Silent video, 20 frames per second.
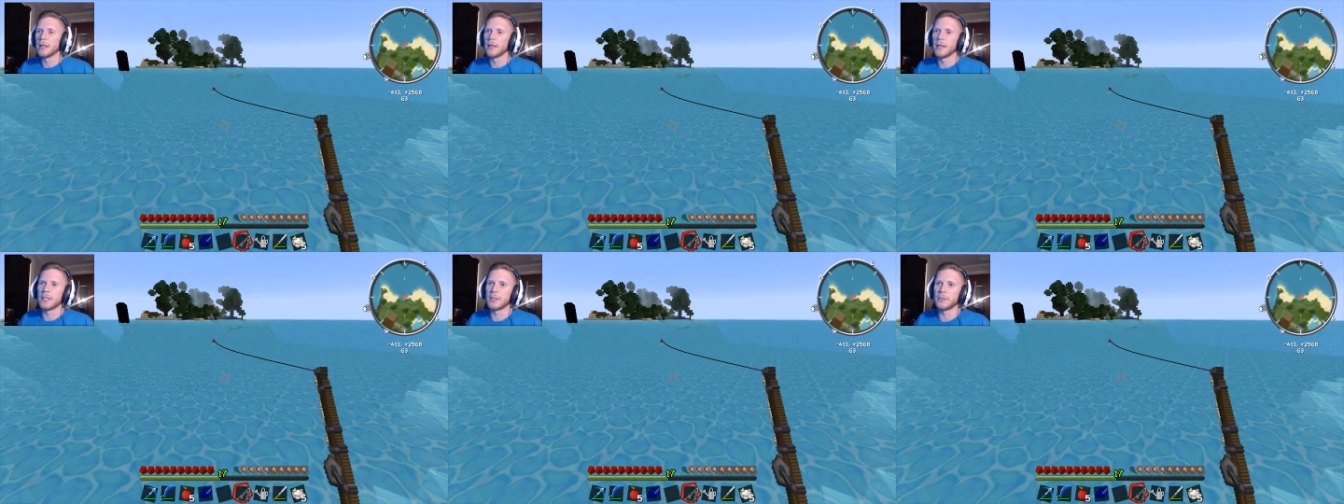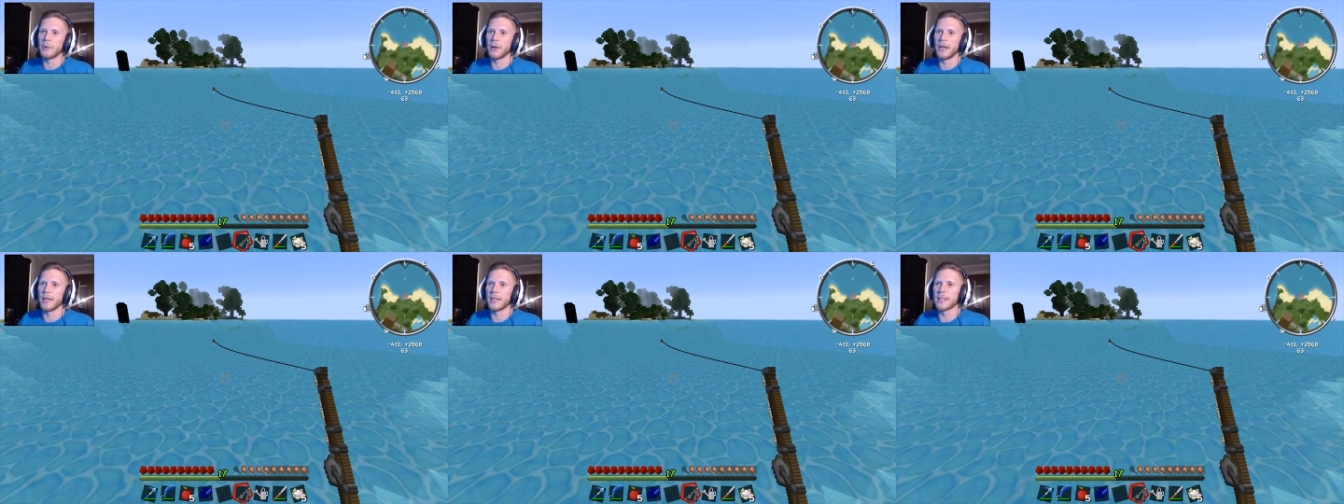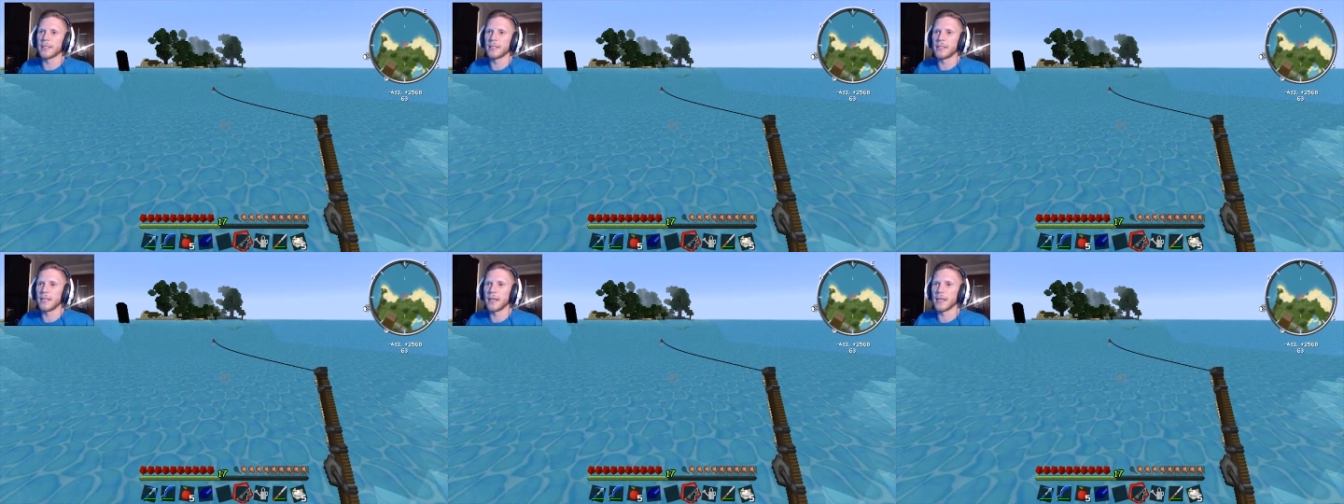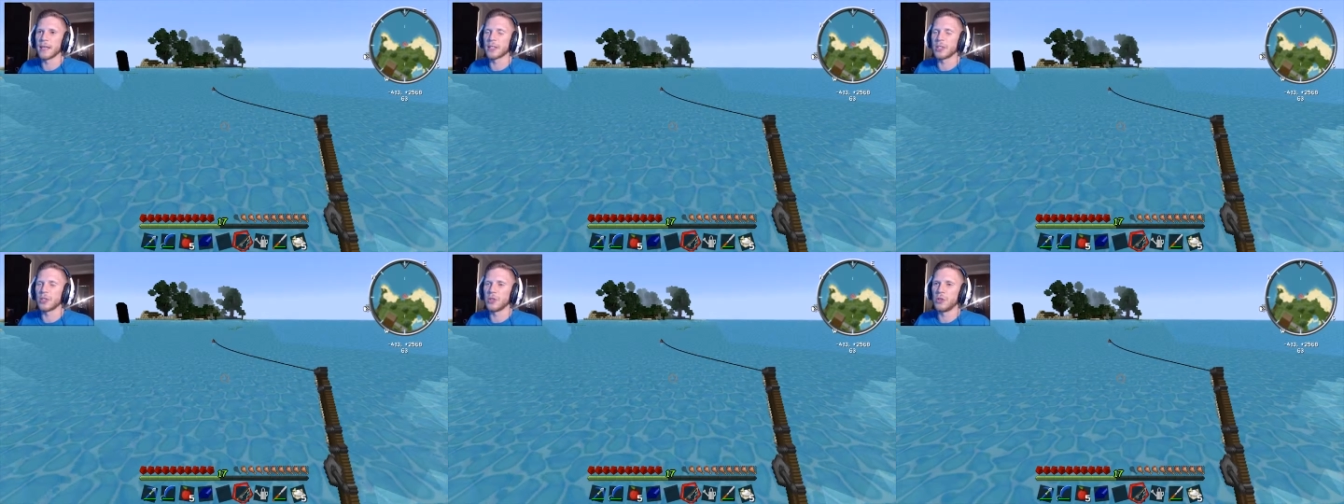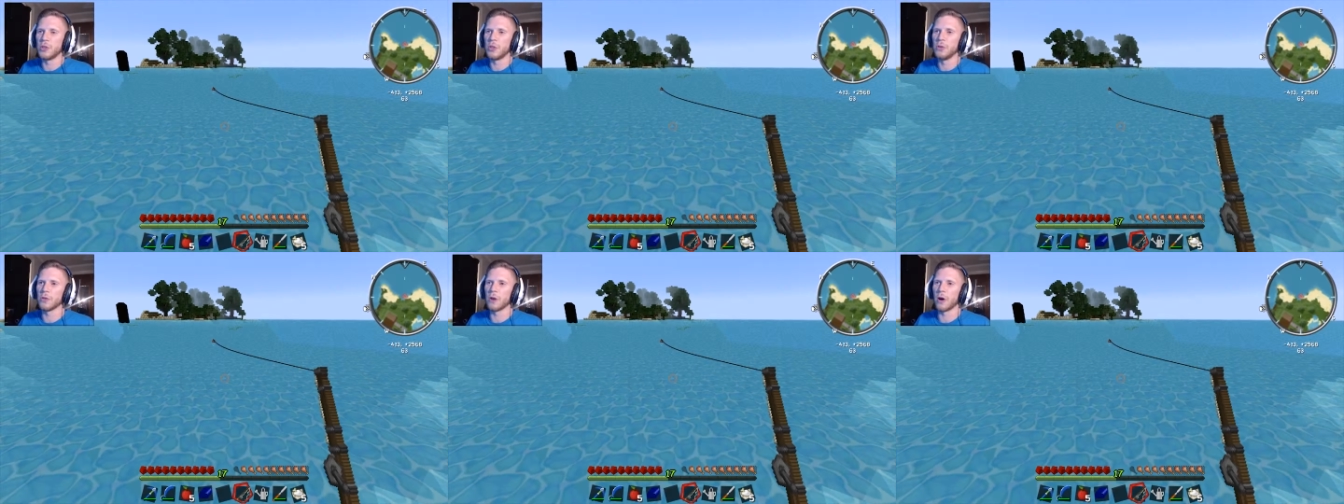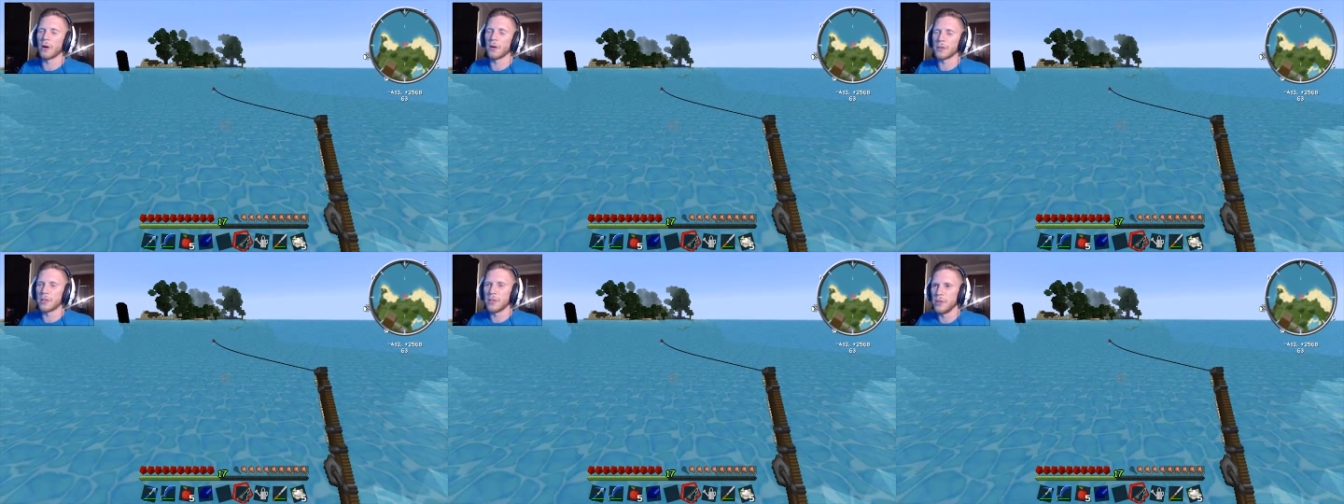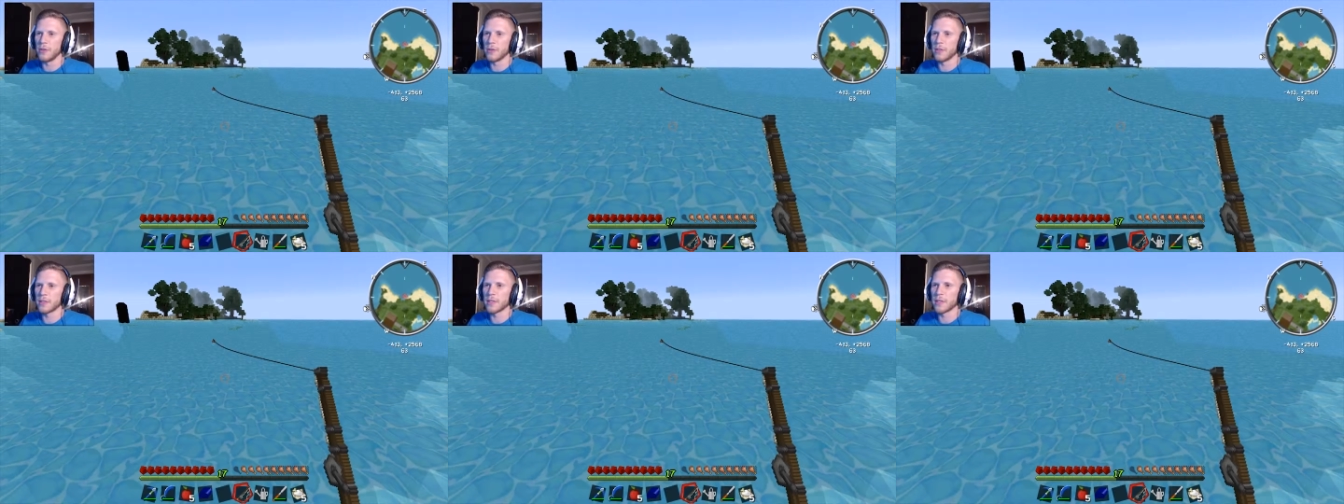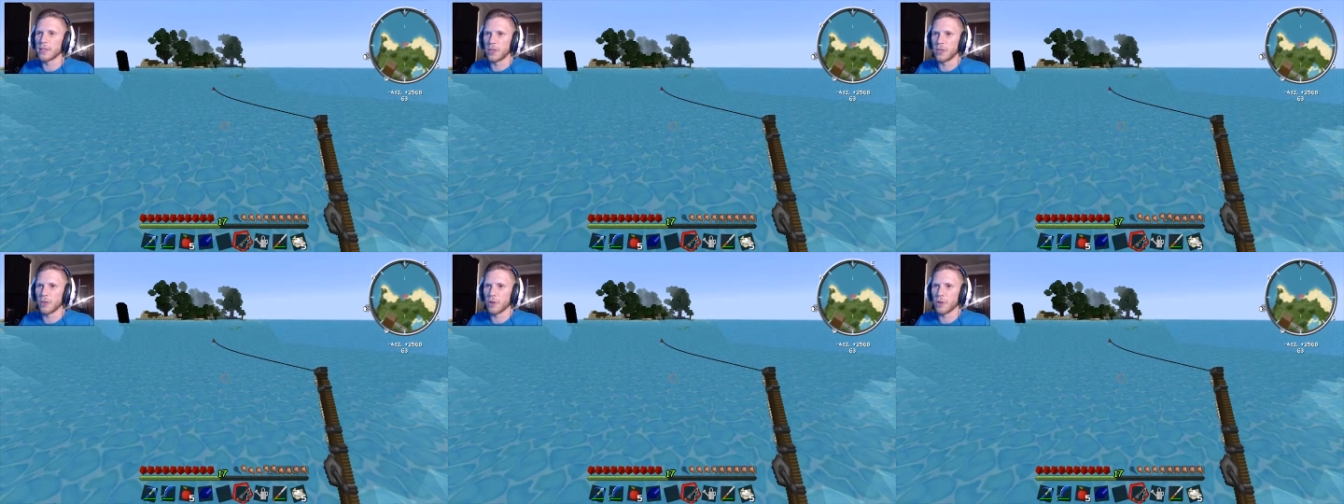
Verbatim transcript: Let's pray it doesn't take us too long to do this because it